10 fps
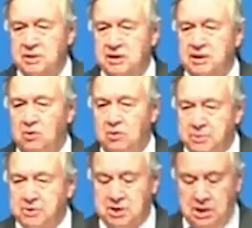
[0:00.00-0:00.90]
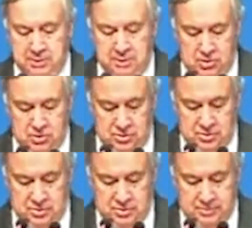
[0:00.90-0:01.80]
in our peacekeeping
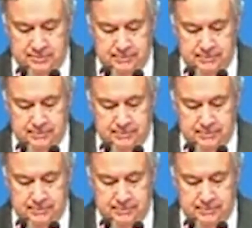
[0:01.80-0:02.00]
missions.